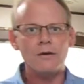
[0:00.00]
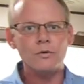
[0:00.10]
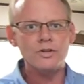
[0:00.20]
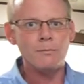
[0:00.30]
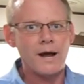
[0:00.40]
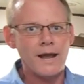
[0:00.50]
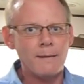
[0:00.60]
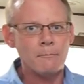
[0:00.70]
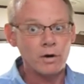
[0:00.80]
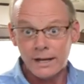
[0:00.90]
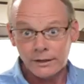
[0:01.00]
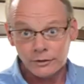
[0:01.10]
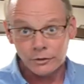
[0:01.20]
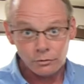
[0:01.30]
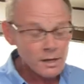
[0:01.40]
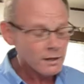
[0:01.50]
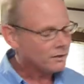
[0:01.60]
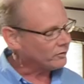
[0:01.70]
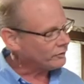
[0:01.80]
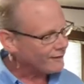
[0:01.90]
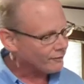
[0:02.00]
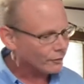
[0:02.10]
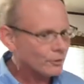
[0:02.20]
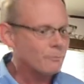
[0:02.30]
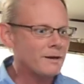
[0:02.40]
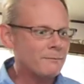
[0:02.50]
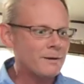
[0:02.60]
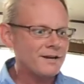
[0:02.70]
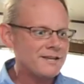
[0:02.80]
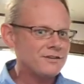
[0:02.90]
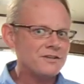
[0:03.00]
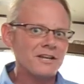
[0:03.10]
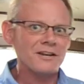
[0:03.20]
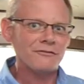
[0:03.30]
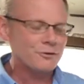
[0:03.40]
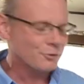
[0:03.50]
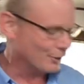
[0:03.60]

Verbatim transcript: when you buy them brand new. You save a little bit of money and you get a few